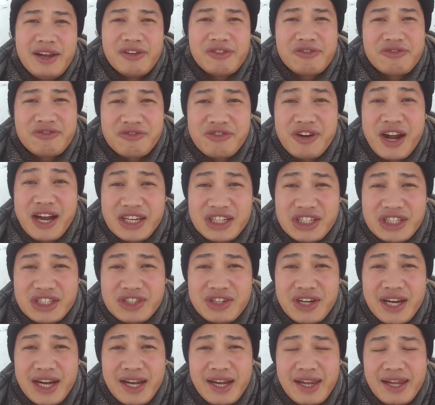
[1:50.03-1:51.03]

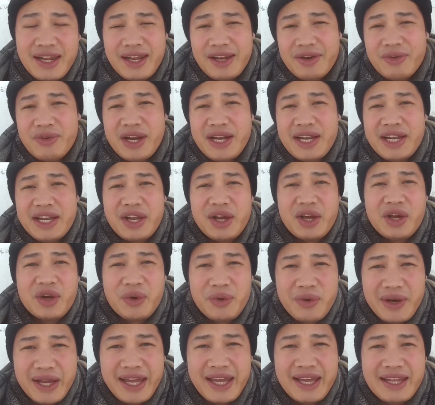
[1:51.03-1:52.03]
Frustrated and ready to
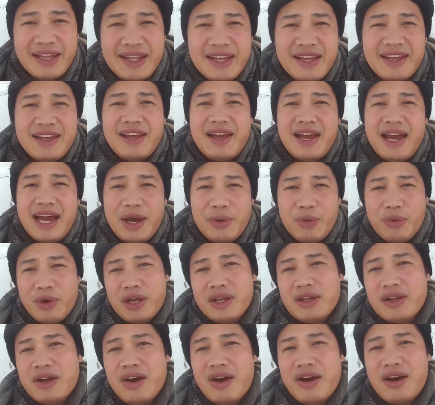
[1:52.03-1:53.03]
quit, I
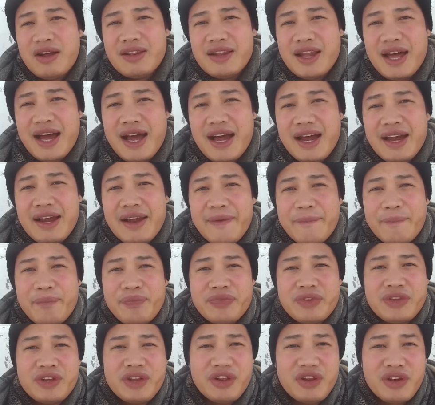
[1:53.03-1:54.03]
went online
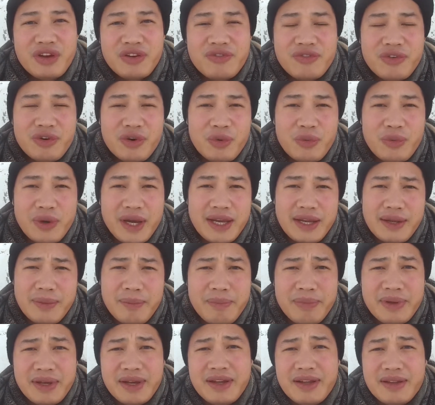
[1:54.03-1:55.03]
to look for a way to
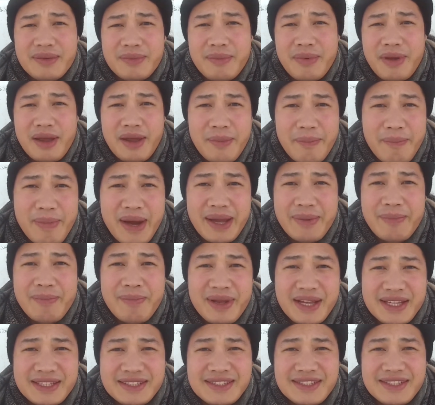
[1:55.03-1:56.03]
build my
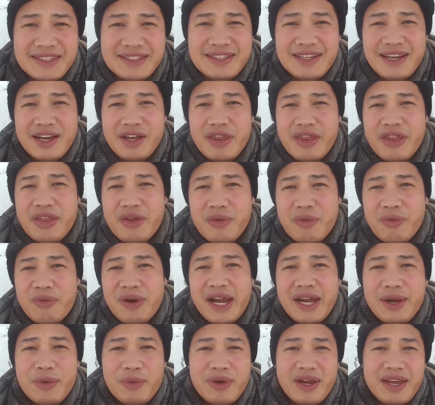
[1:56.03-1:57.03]
business the
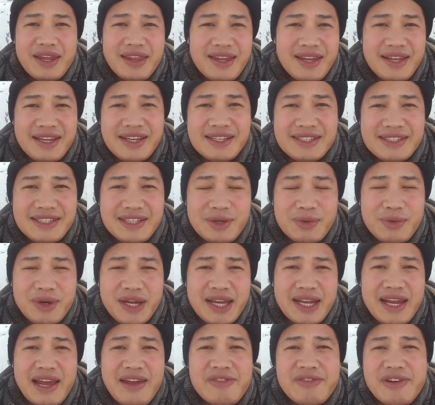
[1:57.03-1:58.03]
right way, the easier
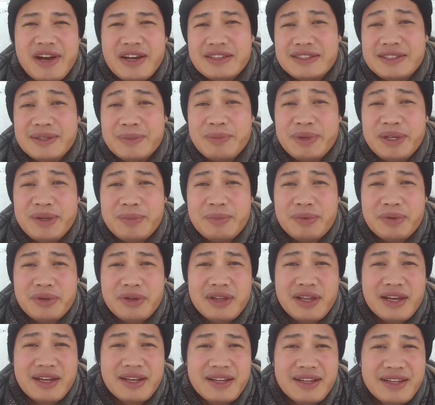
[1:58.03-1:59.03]
way. And I found some people.
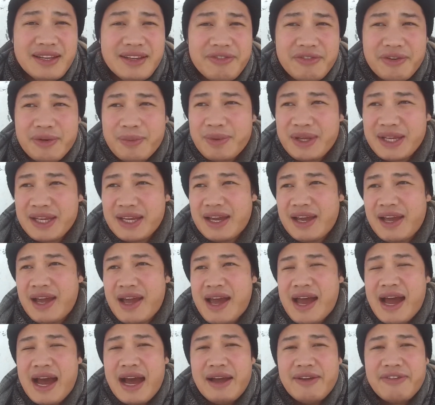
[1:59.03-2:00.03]
Luckily for me,
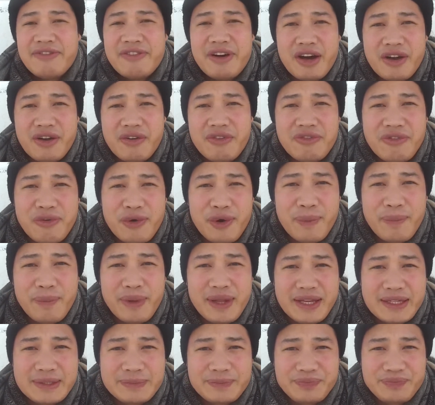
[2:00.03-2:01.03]
I found a
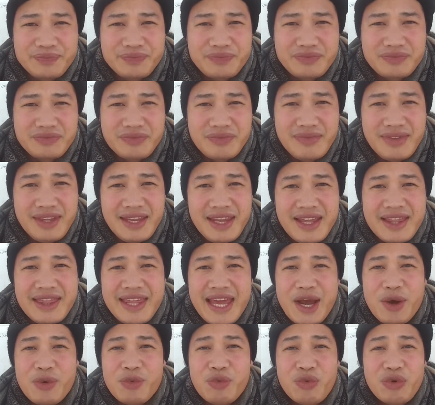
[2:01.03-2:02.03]
formula
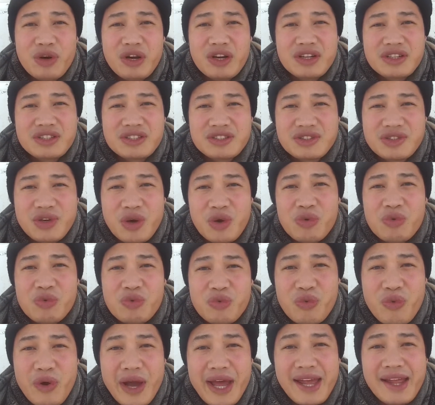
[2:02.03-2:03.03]
that works so
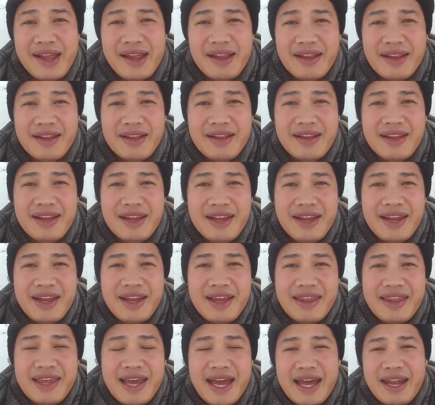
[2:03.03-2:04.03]
well
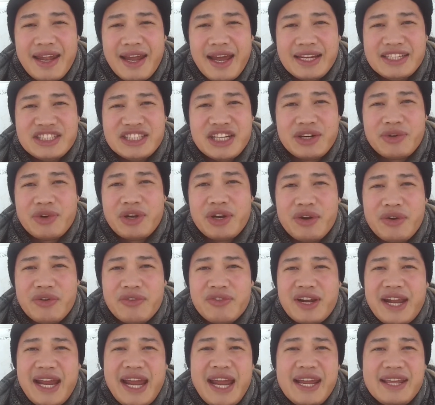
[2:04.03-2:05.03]
that I generate
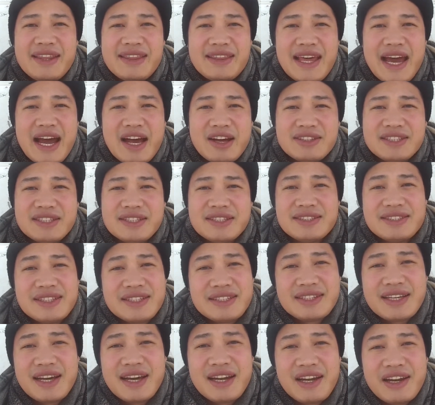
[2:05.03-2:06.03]
over
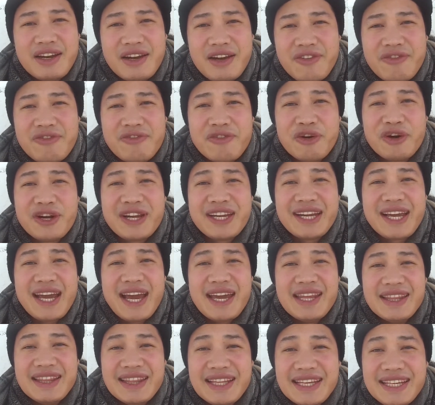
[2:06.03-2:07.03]

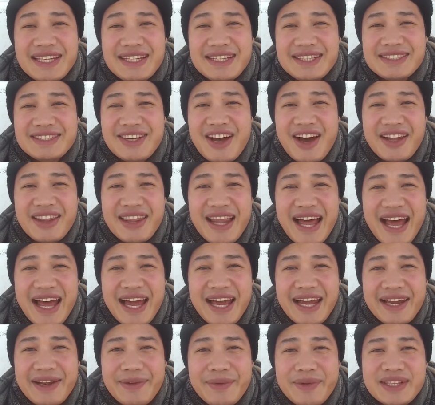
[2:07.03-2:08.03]
8,649 leads
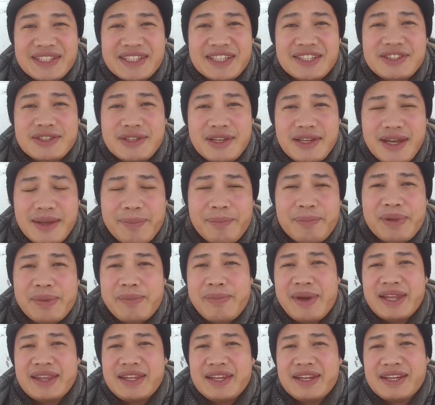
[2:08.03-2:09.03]
online since
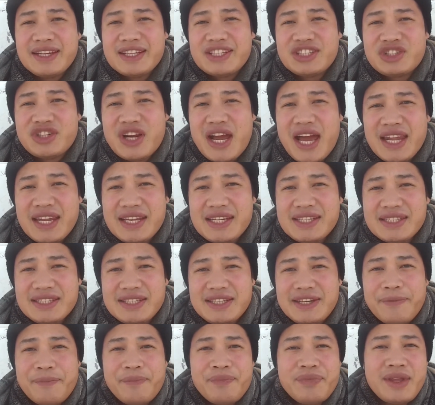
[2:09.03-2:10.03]
implementing this
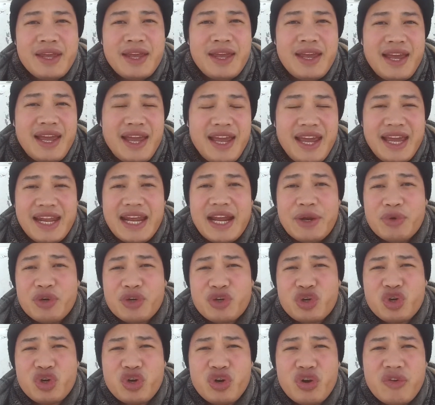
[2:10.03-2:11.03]
strategy. And I
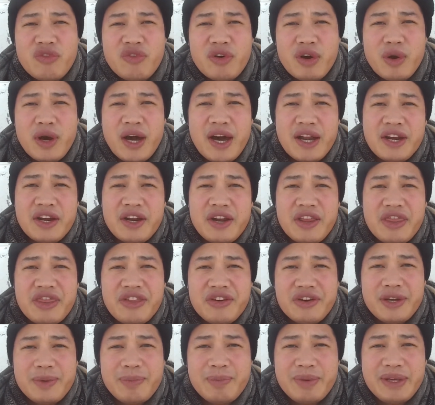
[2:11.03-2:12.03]
recruited over
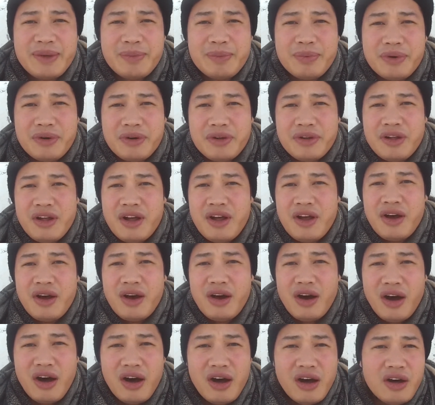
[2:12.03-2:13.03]
130 people,
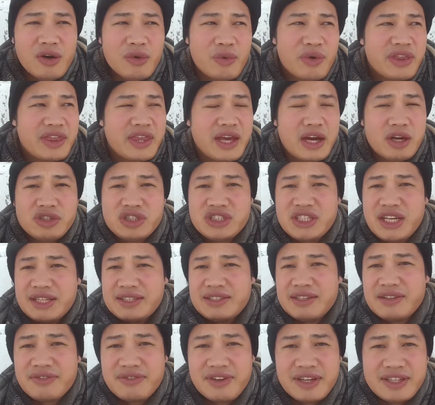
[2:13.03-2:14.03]
all without
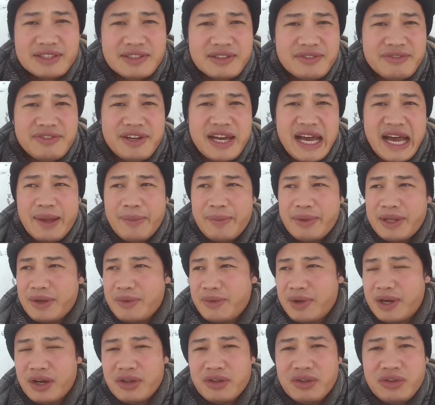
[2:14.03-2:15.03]
chasing friends and family,
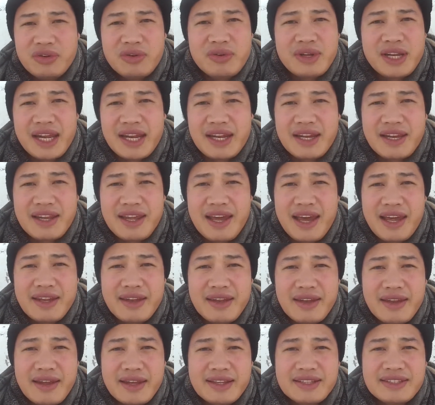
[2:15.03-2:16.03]
without doing any of that
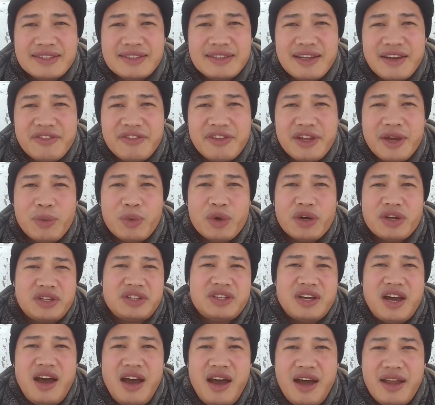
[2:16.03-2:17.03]
stuff that we're
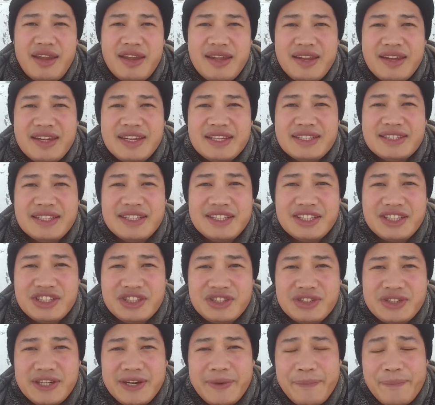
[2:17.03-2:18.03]
taught in this
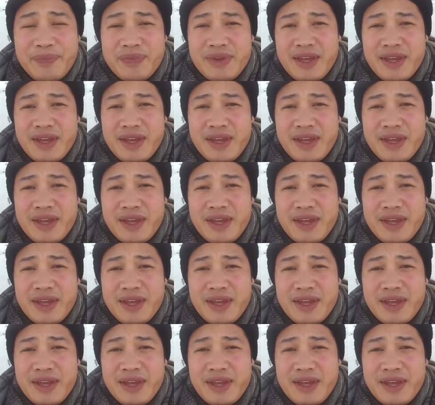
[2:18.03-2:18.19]
industry.